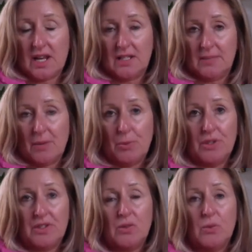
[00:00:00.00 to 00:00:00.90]
is my
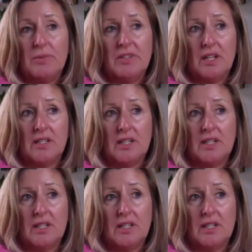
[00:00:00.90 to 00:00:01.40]
personal website,